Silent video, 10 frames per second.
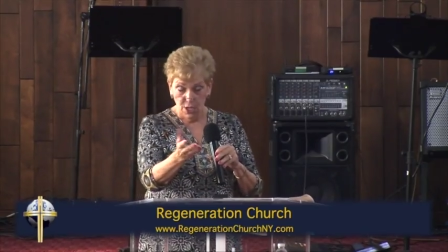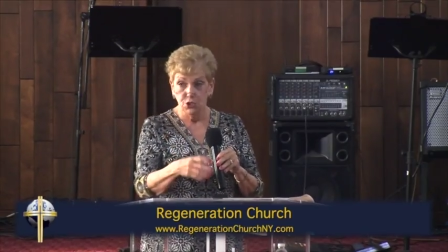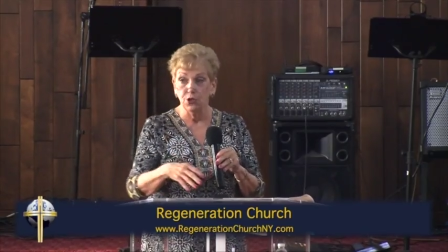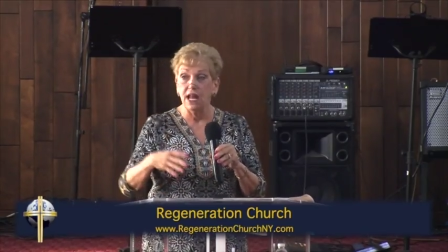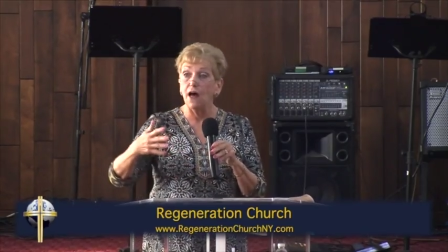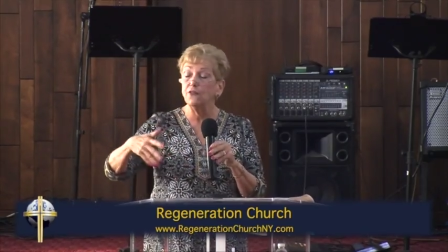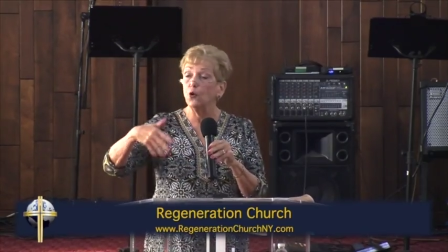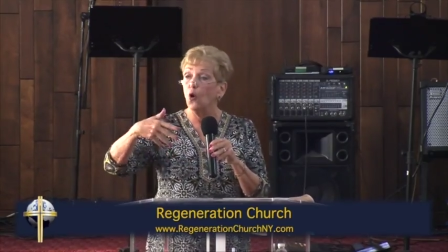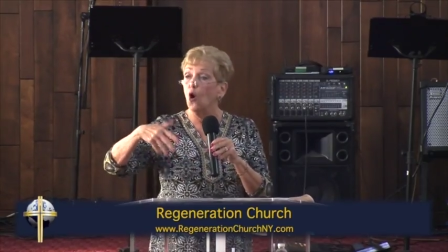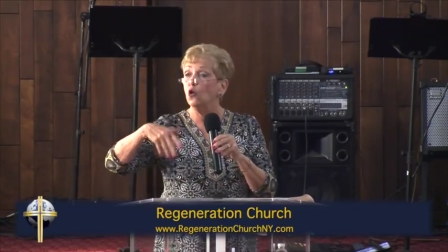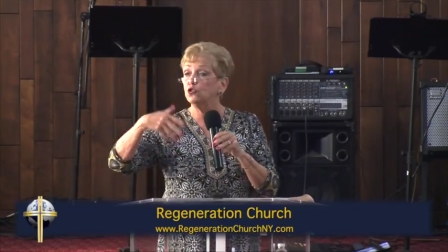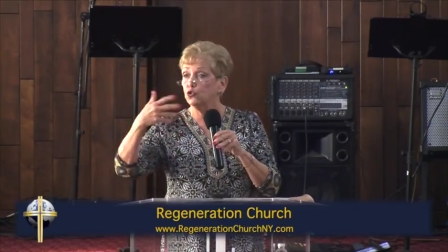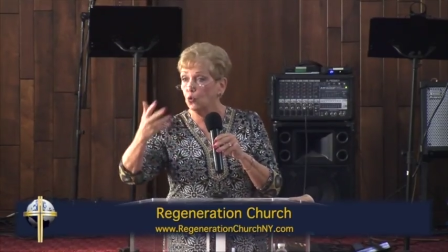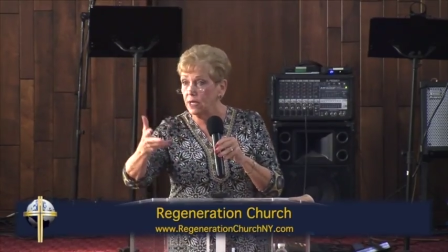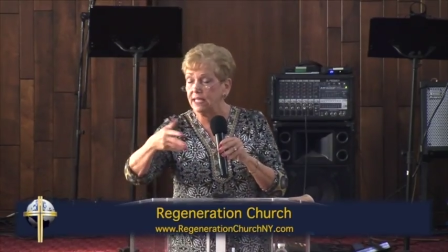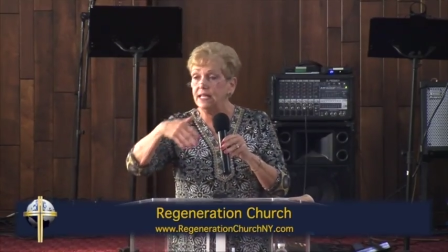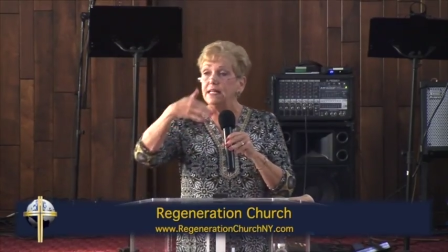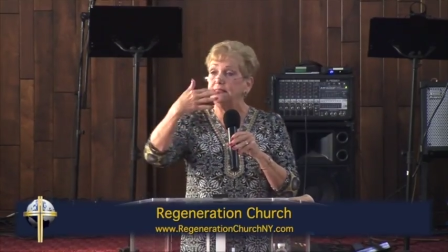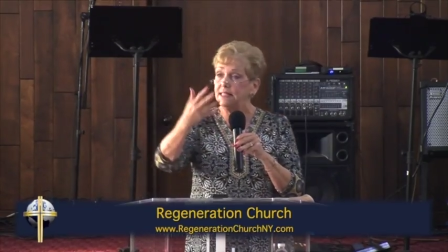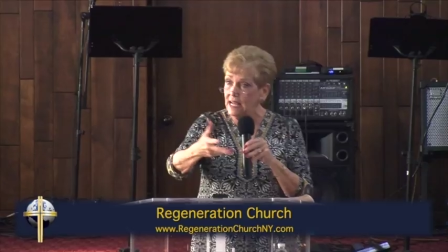So now they're all drinking
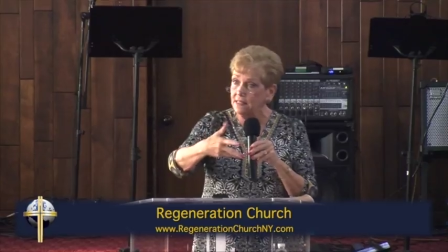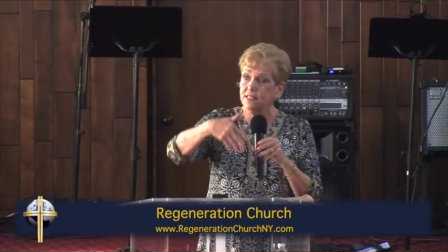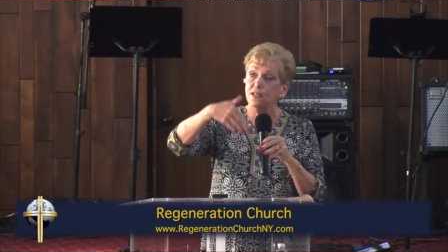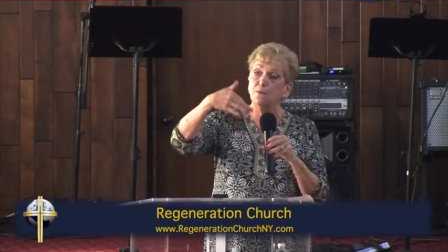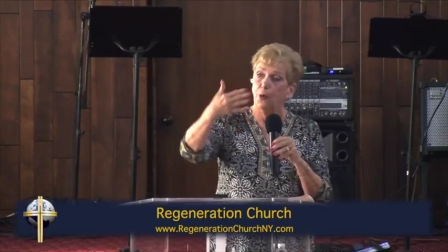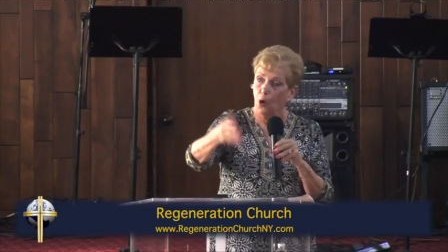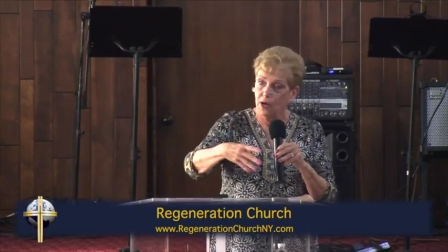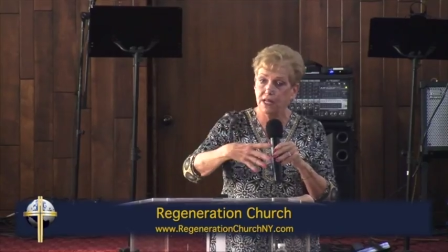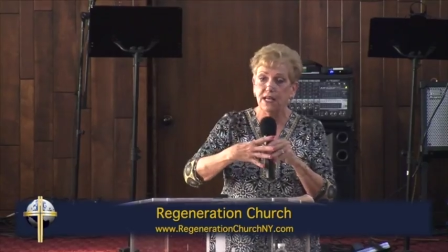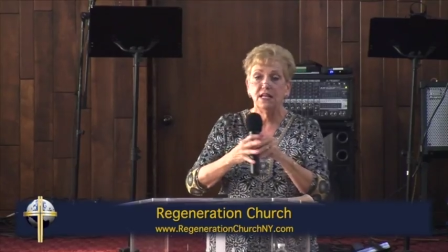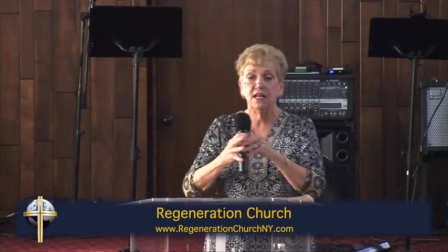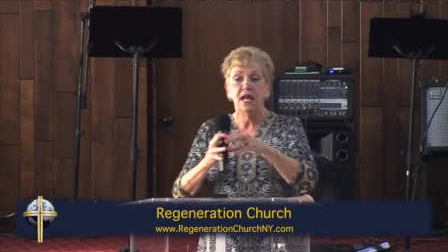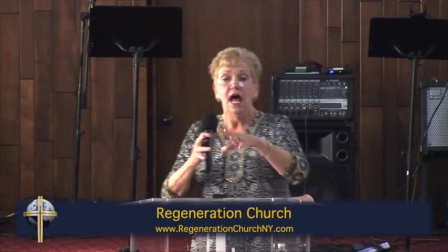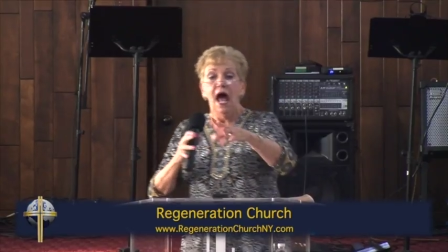and dancing and partying and,